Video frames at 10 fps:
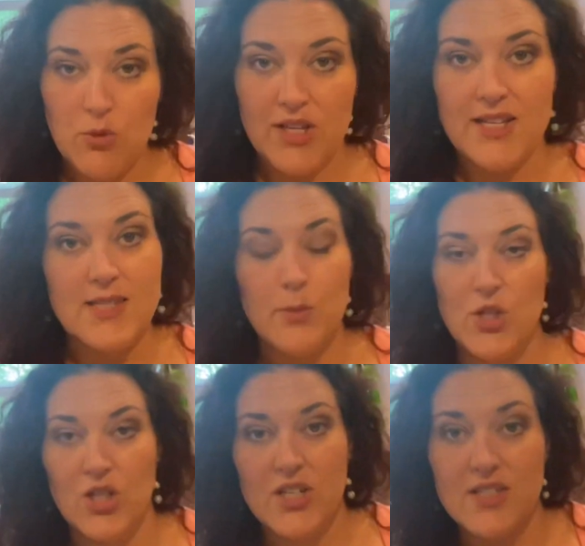to get some
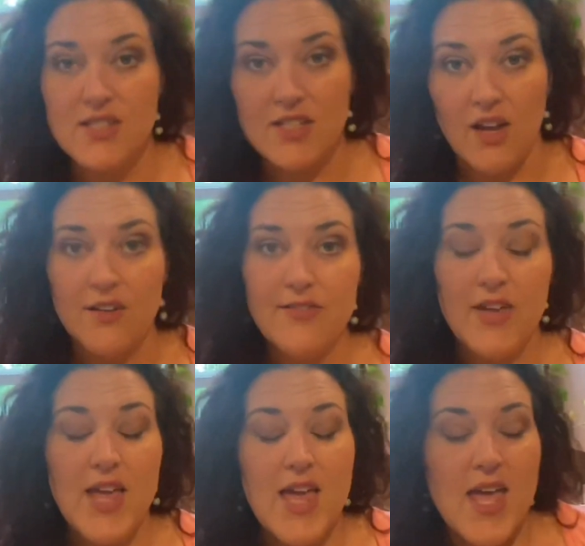good looking stuff.
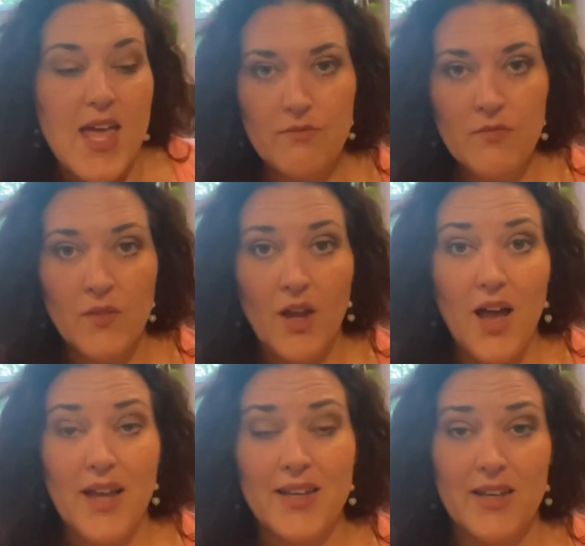
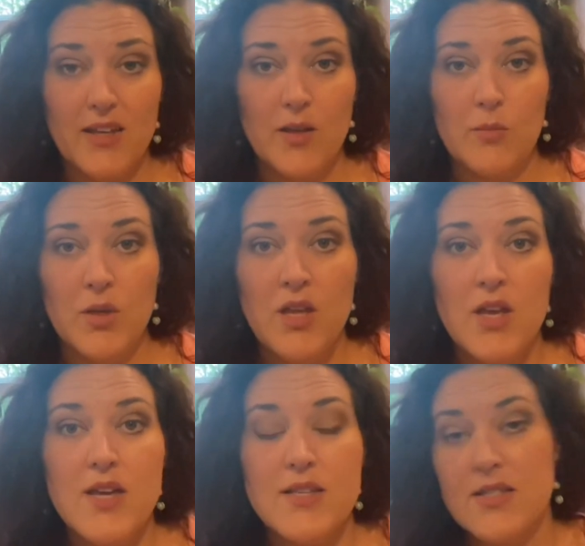I am
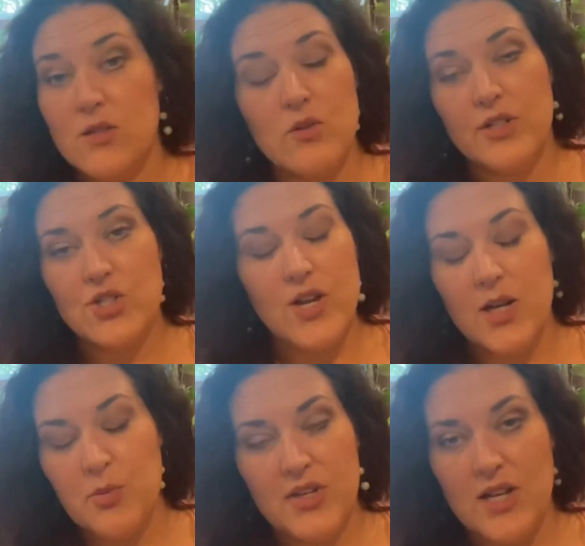still going to try to
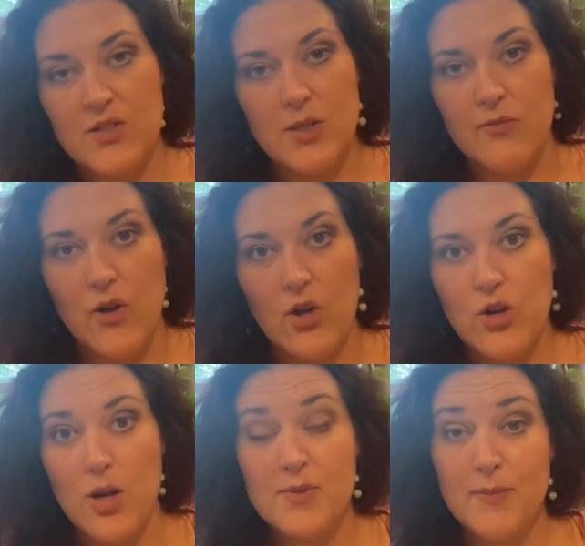put out some fall
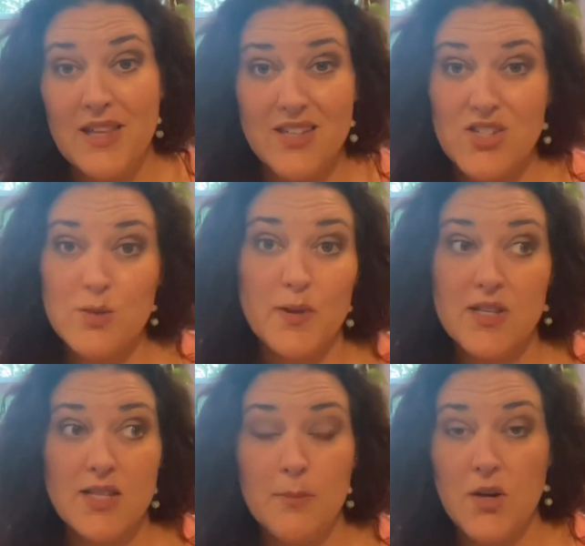crops, mainly just because
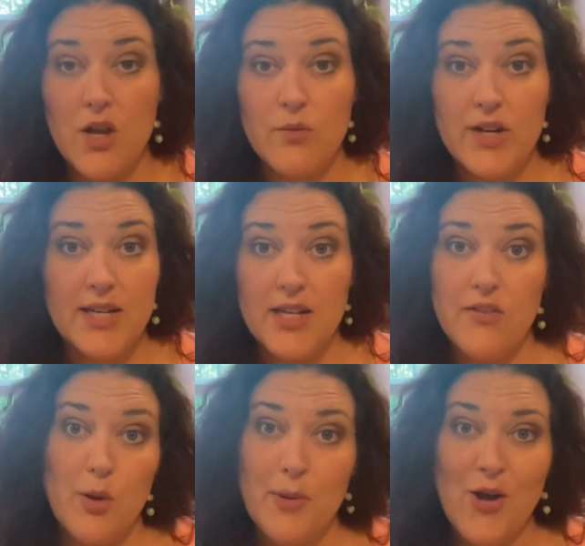I'm not ready to give
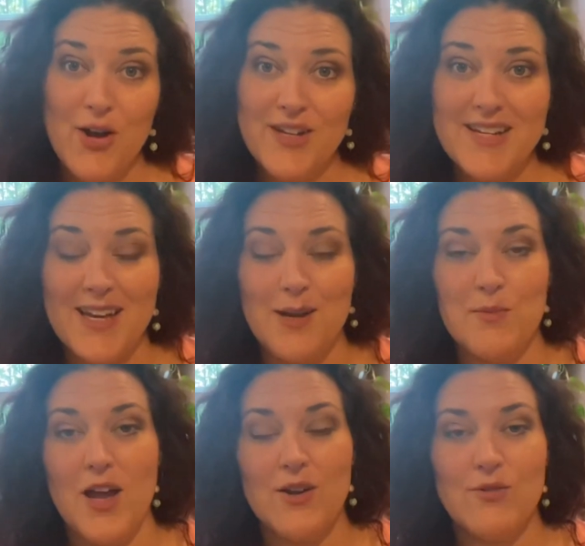up my garden yet. I'm
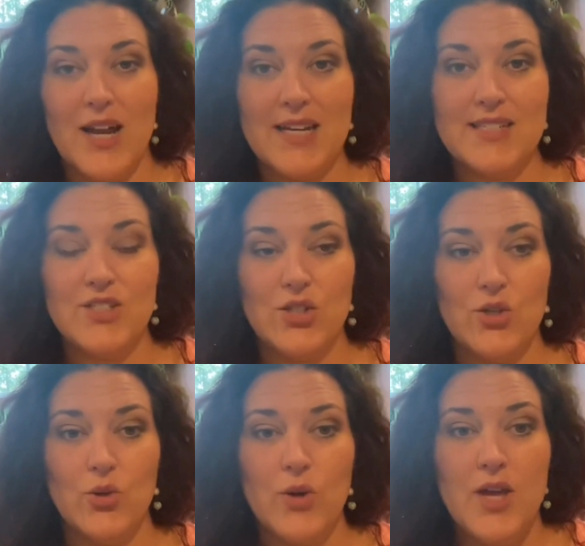not ready
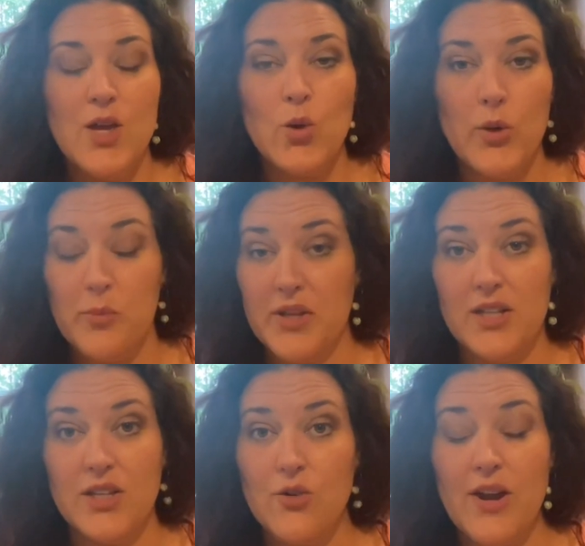to quit
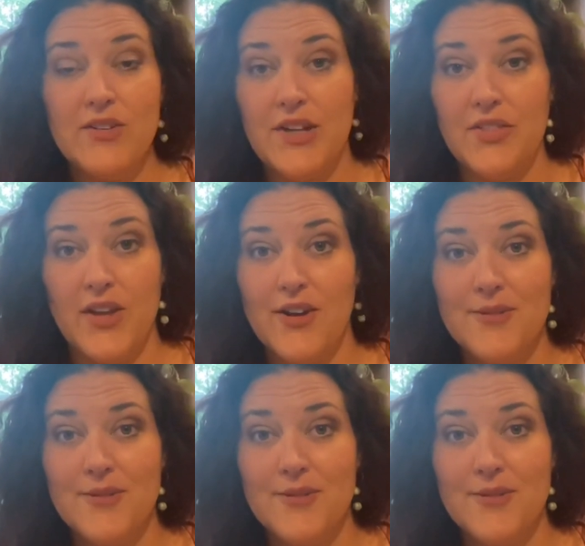piddling around out there.